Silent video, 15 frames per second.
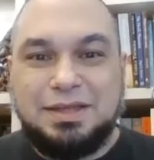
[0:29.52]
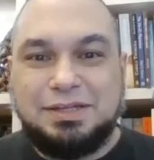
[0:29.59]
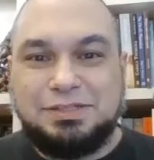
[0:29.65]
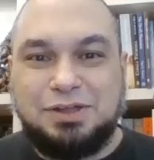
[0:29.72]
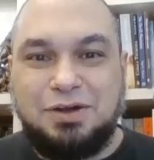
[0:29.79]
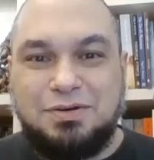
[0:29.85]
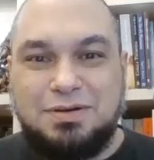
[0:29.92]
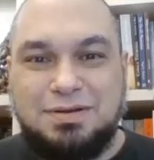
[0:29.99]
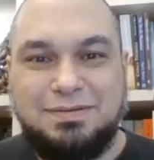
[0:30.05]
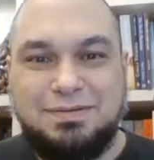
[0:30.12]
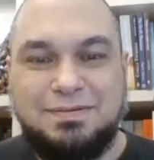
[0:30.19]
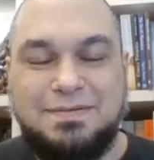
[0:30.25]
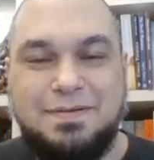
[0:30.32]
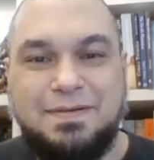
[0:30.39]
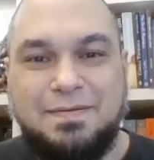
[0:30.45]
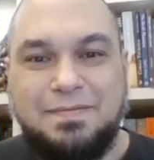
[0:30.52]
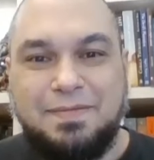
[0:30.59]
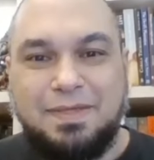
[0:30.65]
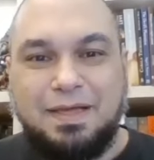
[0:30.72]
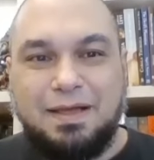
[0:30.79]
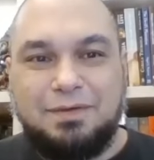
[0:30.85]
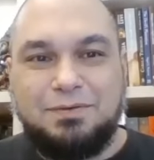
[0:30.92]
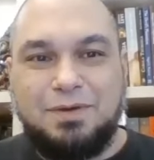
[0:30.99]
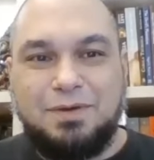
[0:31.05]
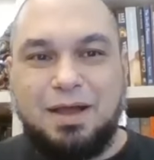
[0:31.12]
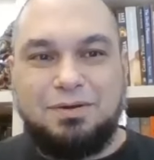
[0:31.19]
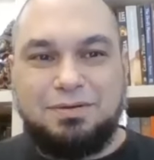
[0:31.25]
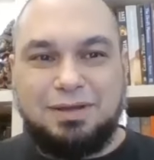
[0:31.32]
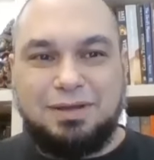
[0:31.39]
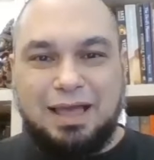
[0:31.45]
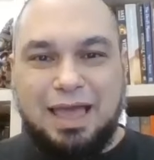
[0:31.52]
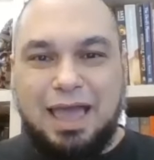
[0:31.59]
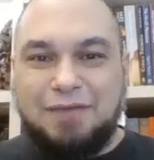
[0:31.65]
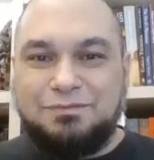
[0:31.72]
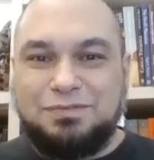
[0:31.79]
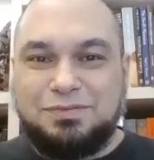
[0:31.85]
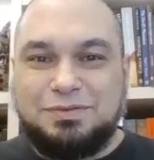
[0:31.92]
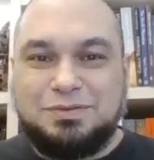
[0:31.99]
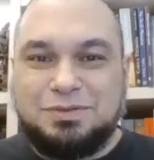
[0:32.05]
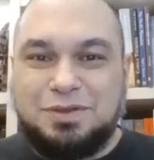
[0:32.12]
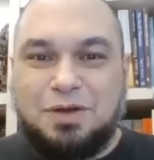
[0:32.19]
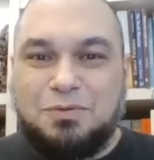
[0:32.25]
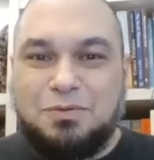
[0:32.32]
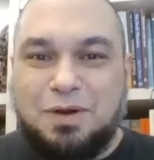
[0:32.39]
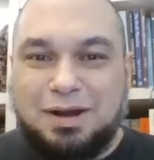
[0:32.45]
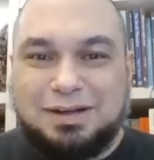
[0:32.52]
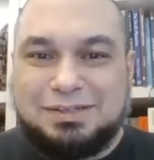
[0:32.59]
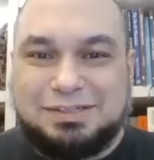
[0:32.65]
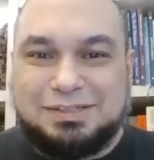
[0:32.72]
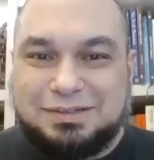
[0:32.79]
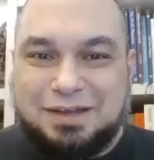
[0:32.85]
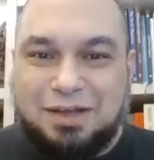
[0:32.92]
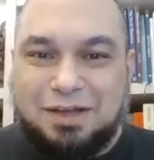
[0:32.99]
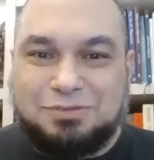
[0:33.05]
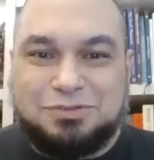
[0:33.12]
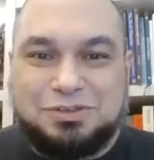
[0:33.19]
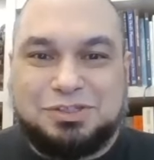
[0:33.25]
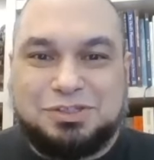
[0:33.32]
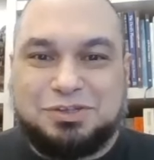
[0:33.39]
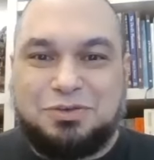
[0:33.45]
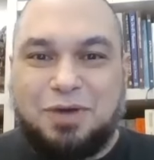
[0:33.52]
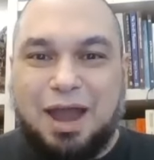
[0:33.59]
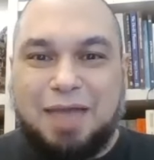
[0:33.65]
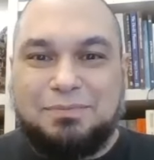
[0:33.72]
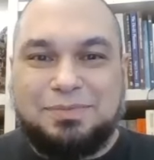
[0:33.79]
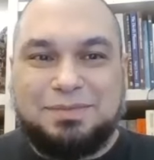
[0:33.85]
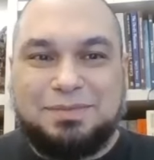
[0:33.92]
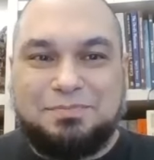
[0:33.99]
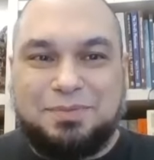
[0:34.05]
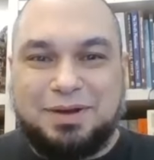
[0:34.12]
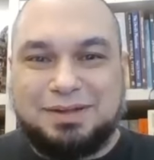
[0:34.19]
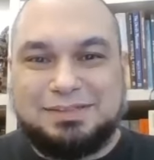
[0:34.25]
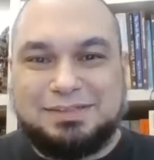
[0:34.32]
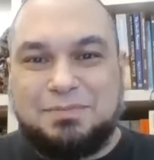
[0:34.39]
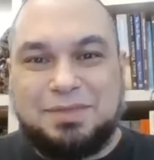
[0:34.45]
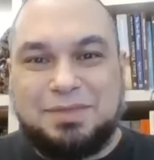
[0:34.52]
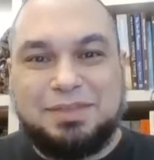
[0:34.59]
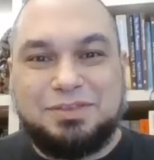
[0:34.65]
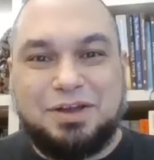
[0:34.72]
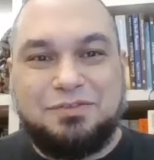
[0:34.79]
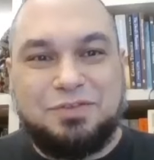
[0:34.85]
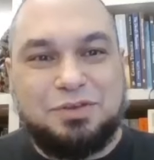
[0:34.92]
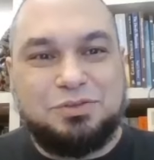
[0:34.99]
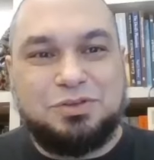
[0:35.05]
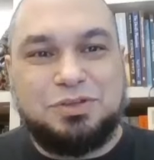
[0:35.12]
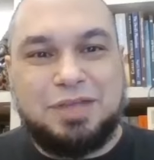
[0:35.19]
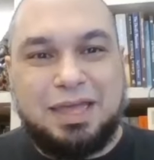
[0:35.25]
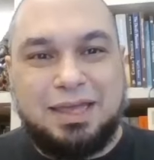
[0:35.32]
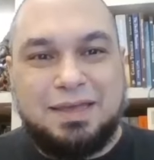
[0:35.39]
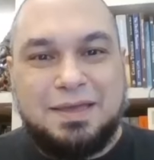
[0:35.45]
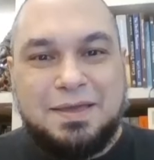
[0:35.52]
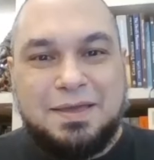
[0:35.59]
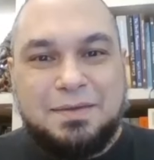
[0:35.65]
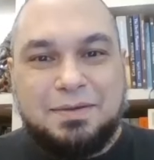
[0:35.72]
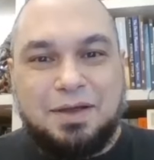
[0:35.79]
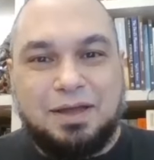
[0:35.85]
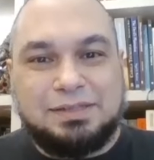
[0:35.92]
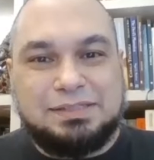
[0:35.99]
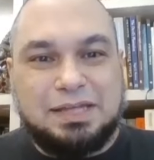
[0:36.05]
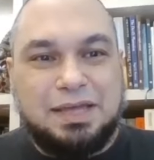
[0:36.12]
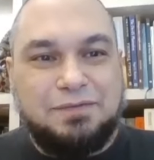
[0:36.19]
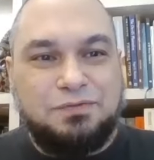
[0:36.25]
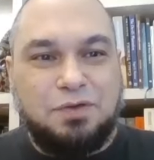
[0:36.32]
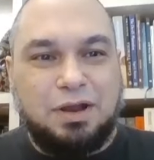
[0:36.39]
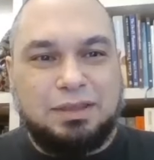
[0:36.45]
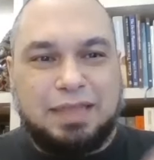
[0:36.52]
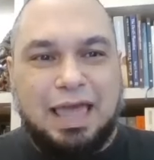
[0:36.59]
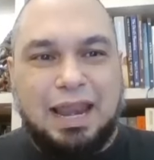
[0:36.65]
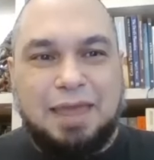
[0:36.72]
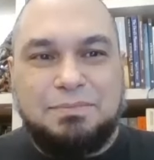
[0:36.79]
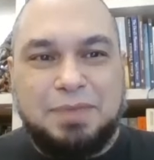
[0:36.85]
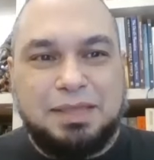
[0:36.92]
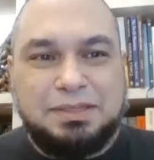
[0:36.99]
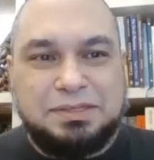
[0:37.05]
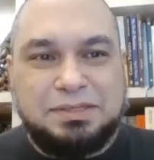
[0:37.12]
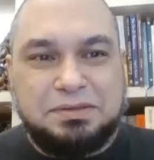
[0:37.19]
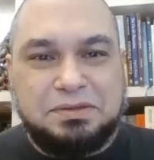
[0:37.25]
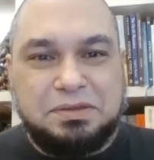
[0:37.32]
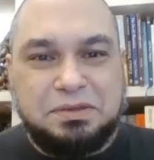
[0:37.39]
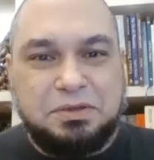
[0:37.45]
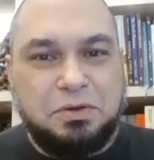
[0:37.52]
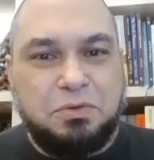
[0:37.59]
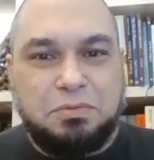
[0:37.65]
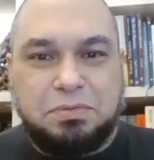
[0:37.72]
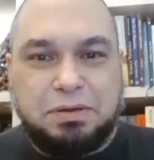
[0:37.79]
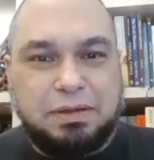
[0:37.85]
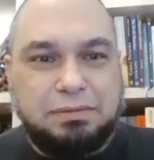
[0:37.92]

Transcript: So... well, I have no words how to describe the person I'm interviewing today, because if you're Thelema, you